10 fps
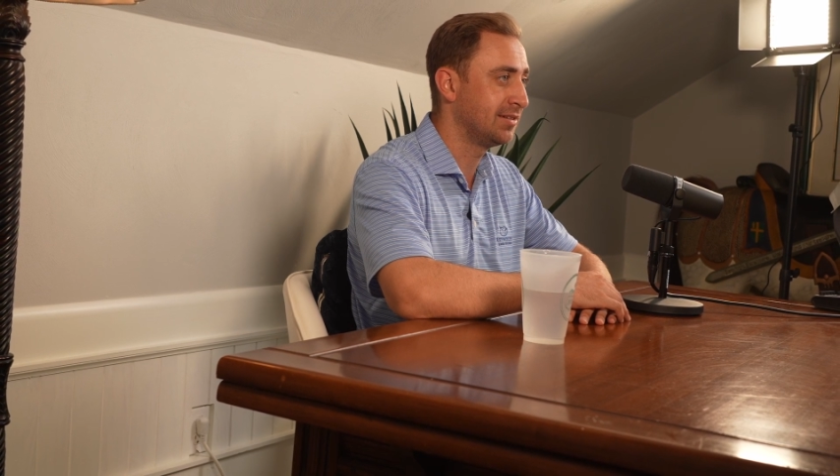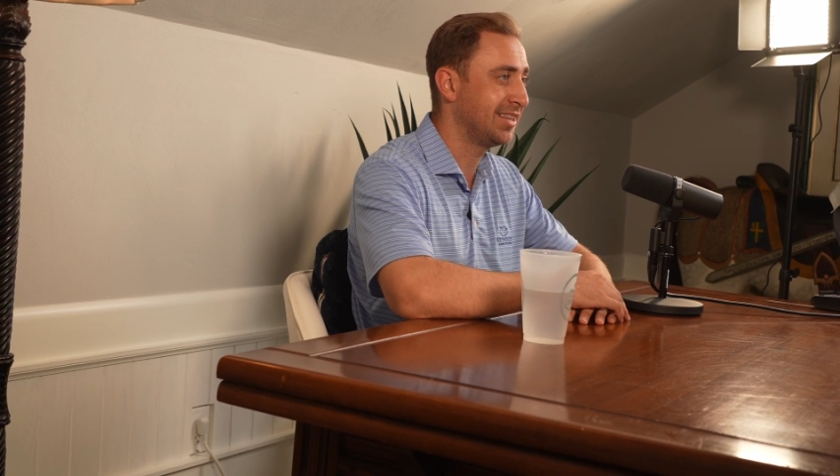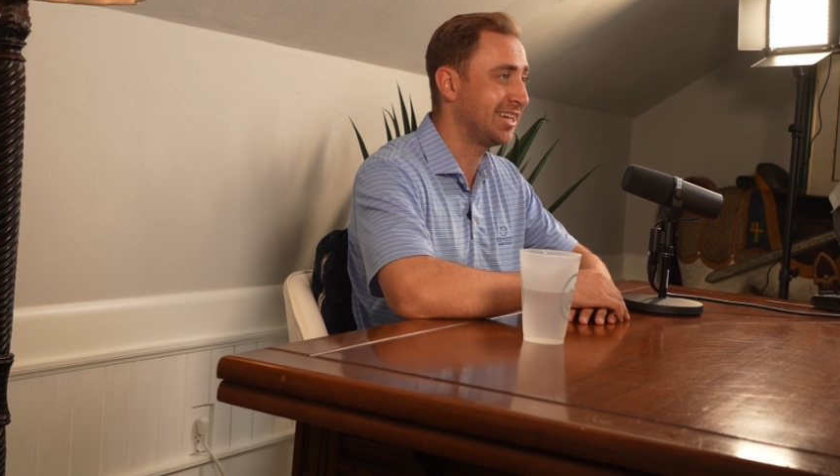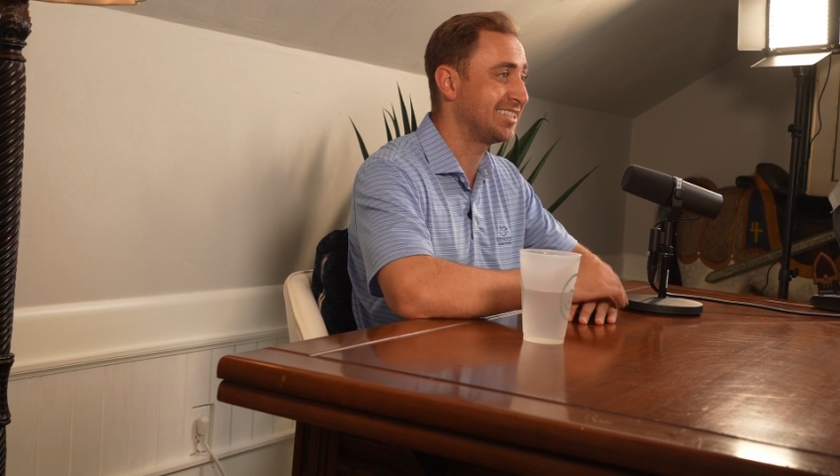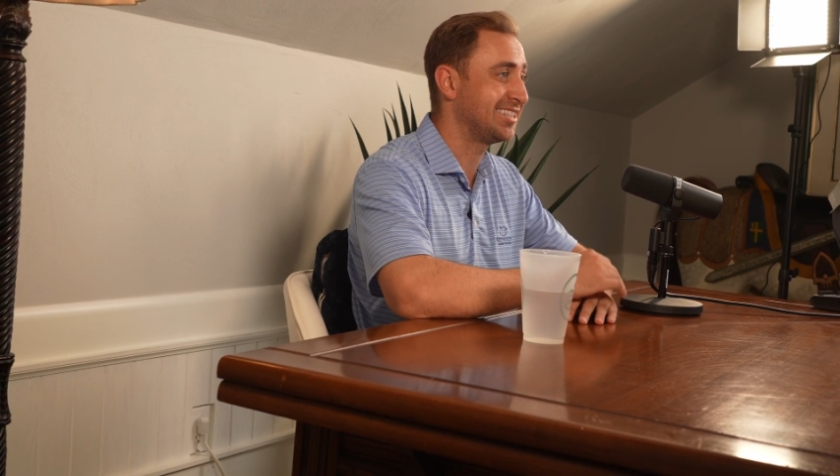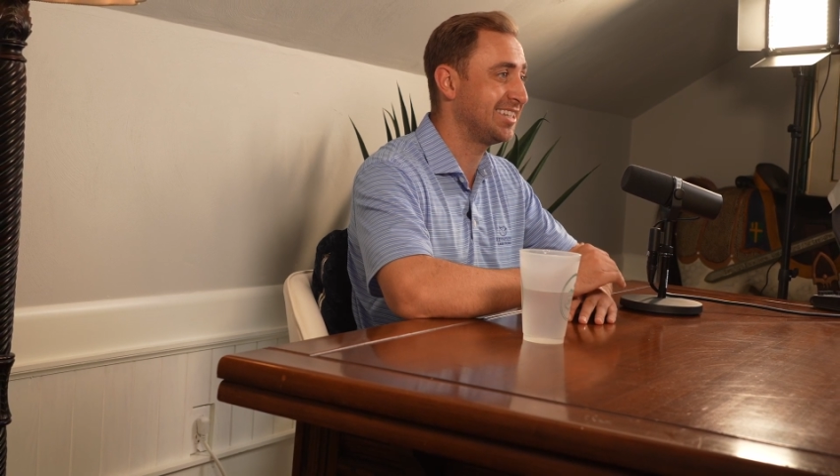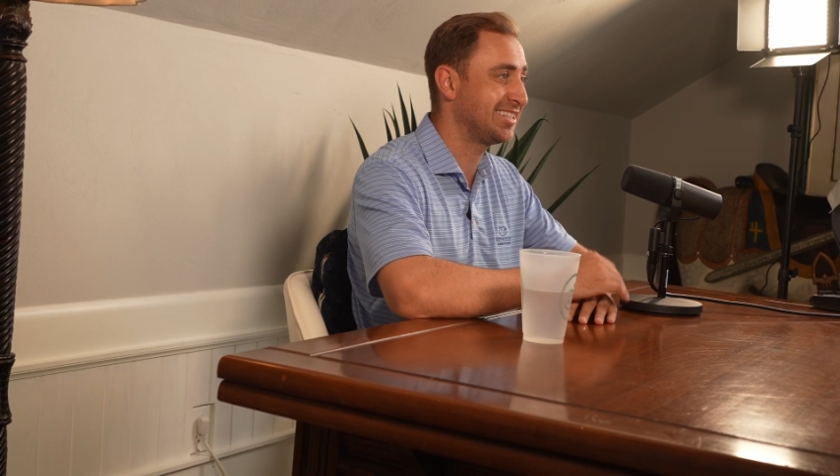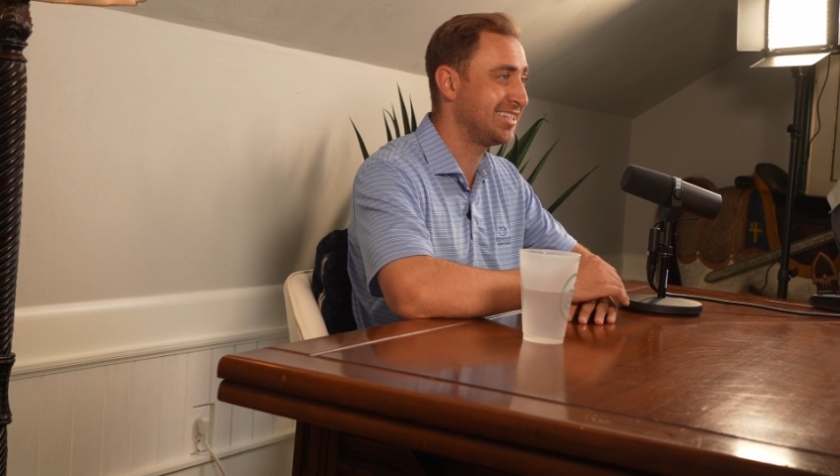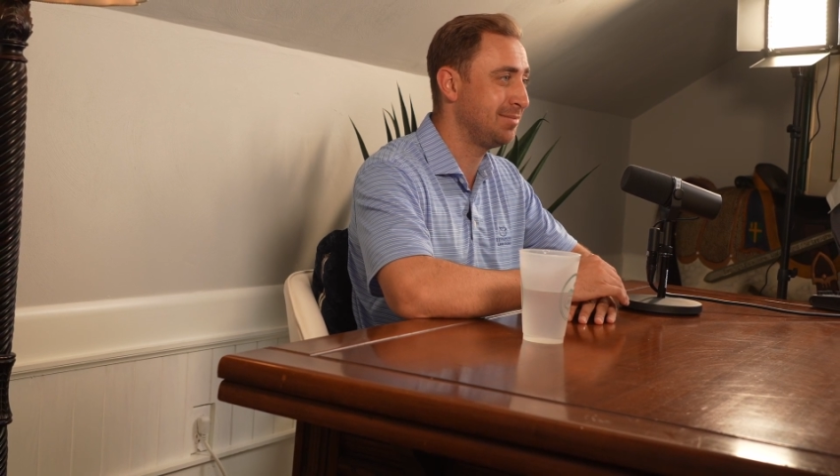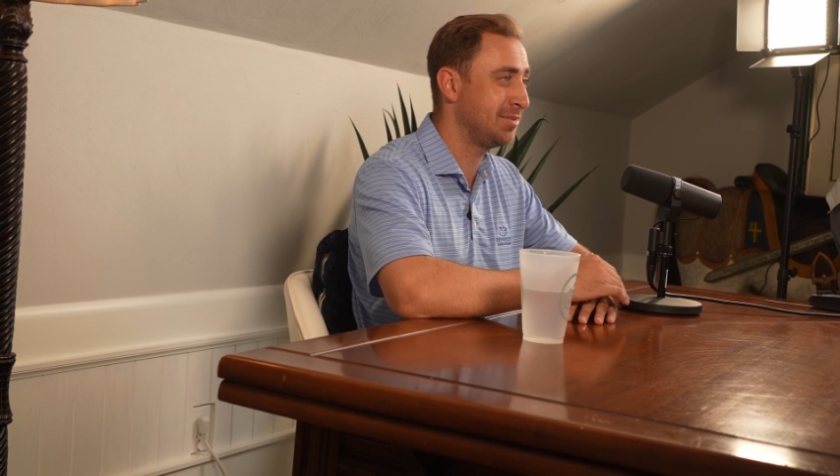like
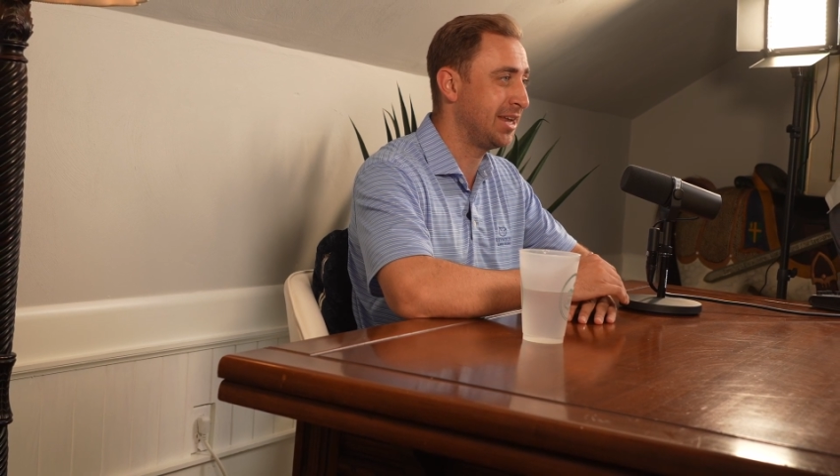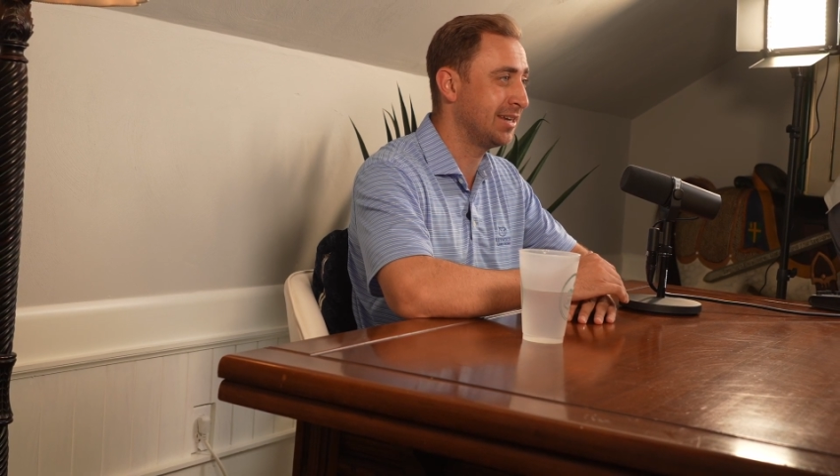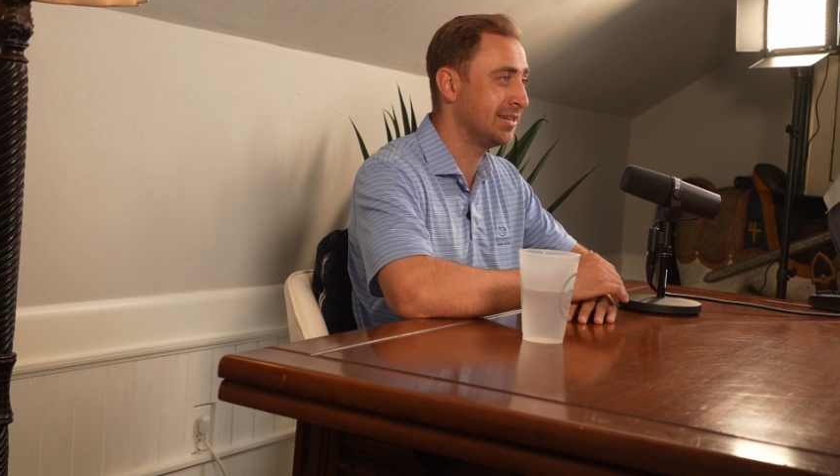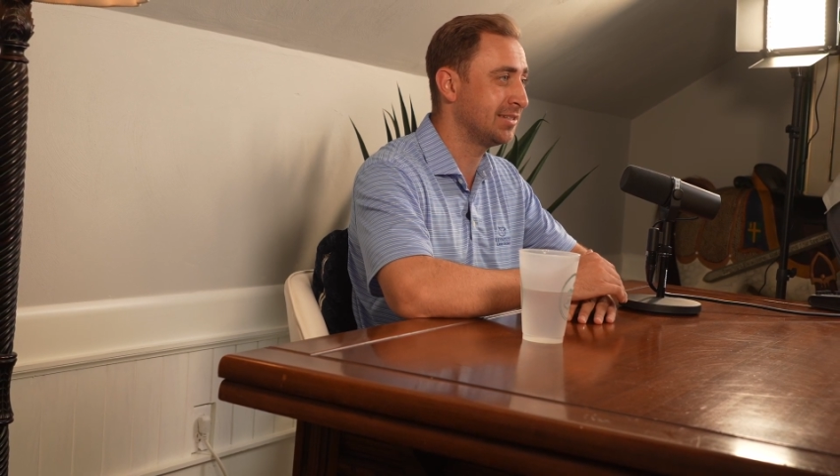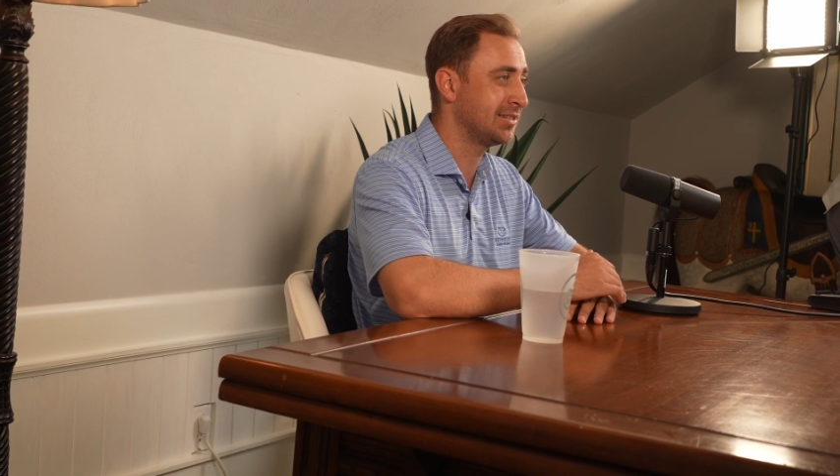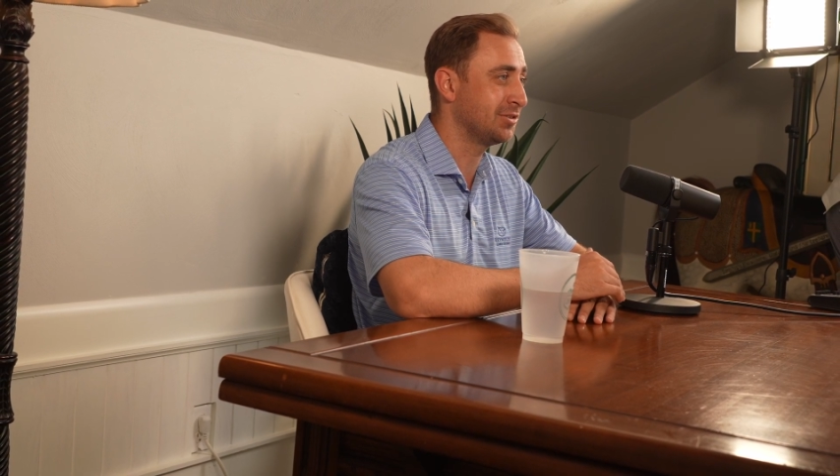16 bananas